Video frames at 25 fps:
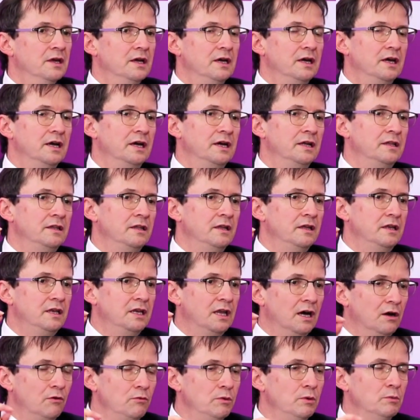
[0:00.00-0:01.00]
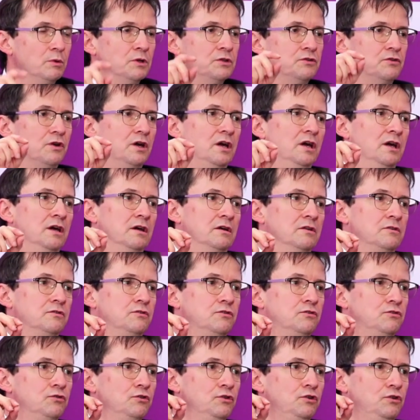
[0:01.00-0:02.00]
And now we want to
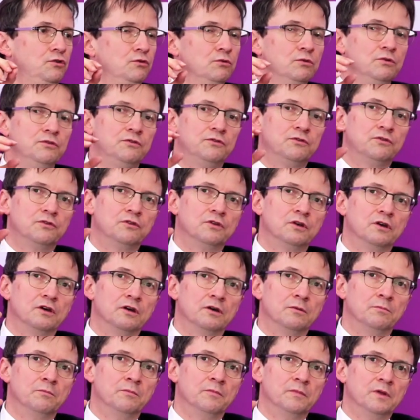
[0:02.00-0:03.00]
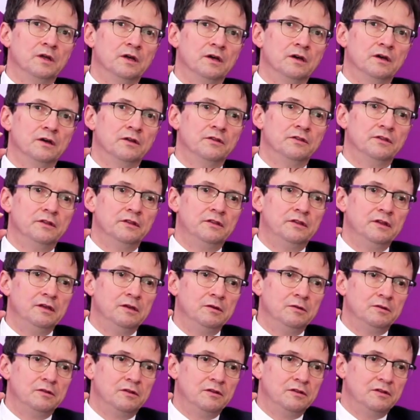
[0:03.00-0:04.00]
act to use
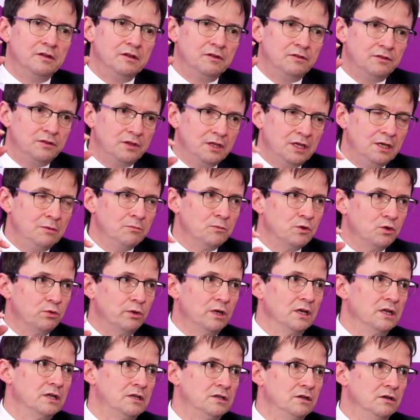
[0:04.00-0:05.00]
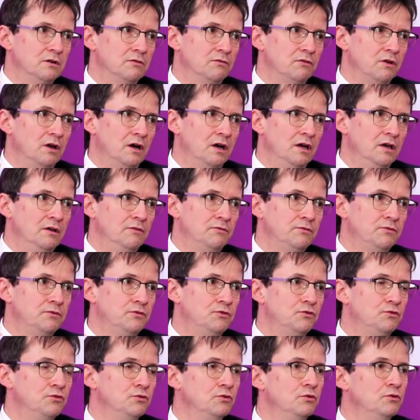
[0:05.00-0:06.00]
the theme quality of life
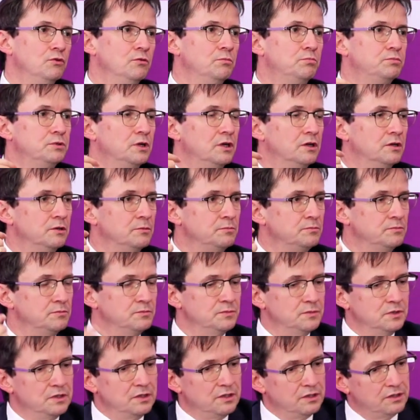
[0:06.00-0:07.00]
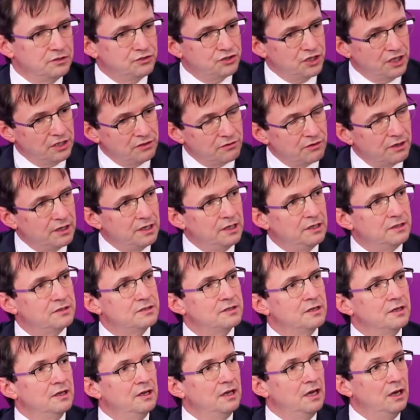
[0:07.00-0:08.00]
to generate
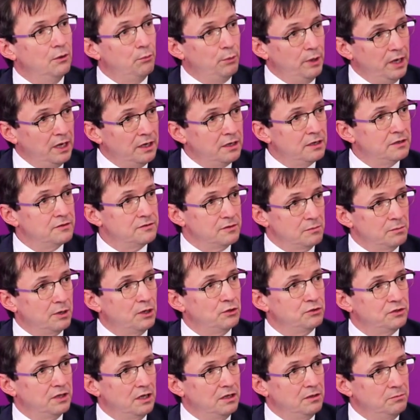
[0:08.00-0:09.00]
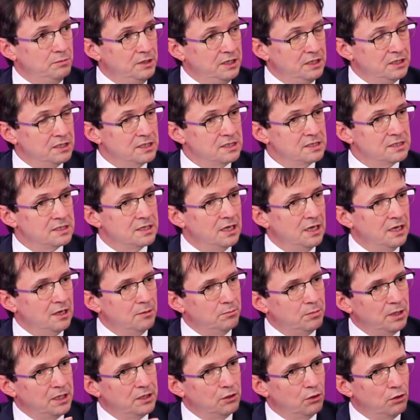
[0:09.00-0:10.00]
awareness about diabetes,
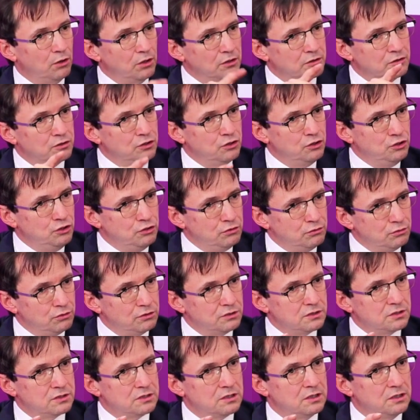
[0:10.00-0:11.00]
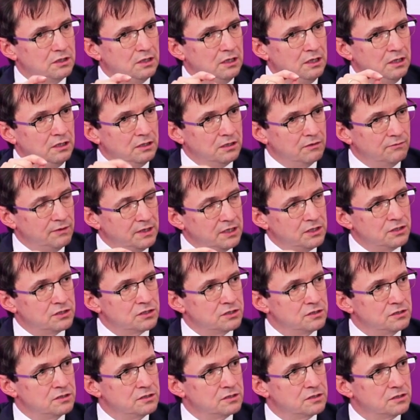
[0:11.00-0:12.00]
but also use
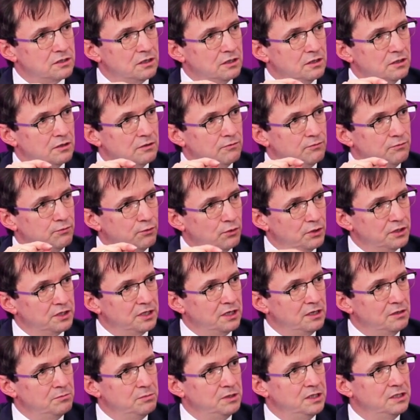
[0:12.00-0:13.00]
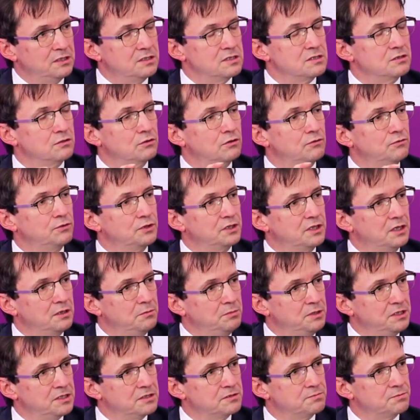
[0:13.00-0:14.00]
interventions for diabetes or for
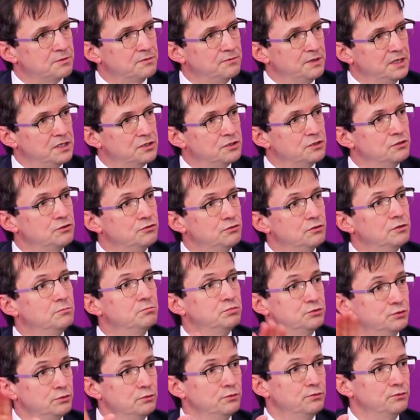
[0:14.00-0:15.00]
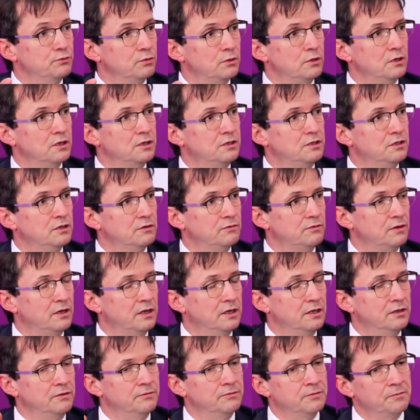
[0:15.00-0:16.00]
diabetes prevention to improve quality of
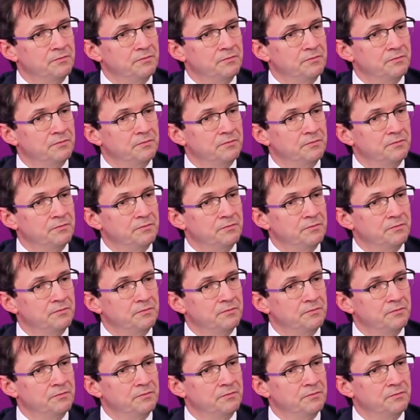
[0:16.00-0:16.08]
life.